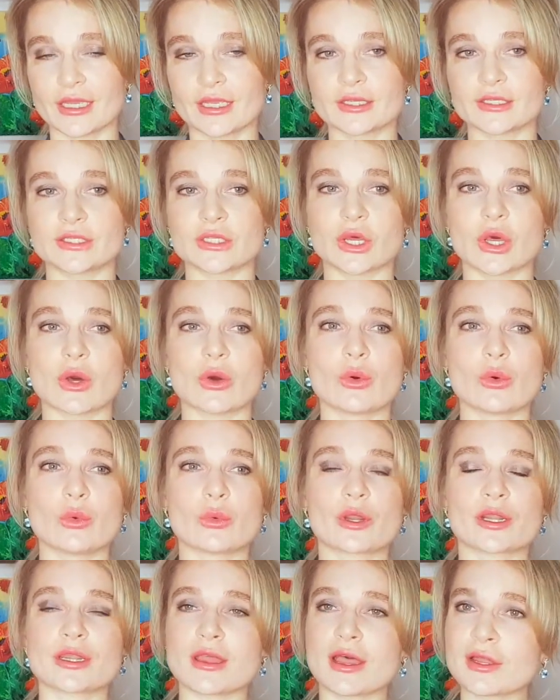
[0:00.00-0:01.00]
So
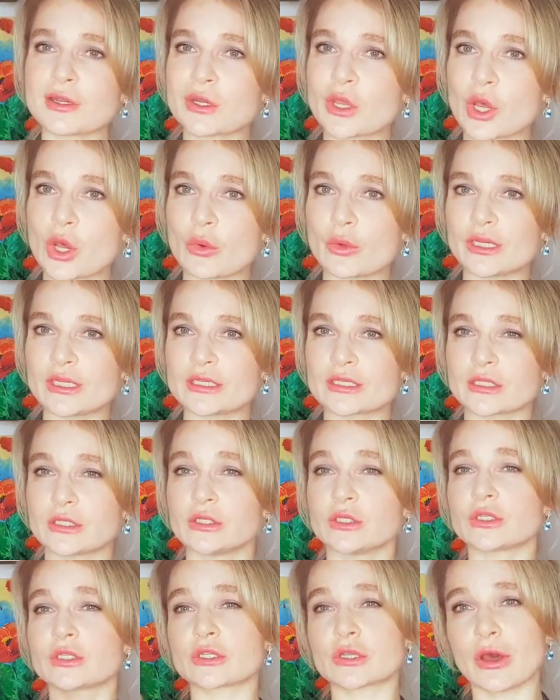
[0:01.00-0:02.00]
we're not going to
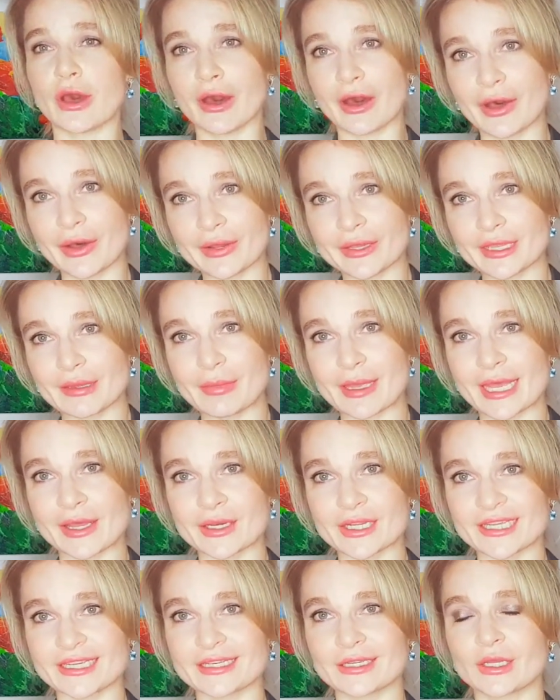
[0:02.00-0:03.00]
talk about
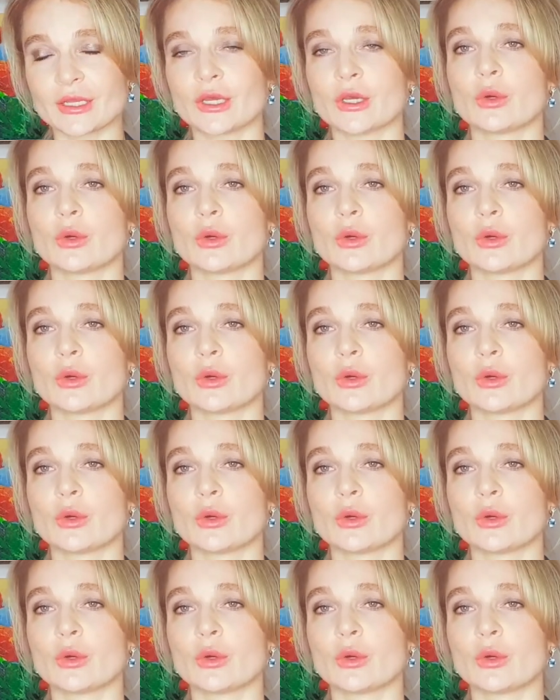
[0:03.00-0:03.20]
it,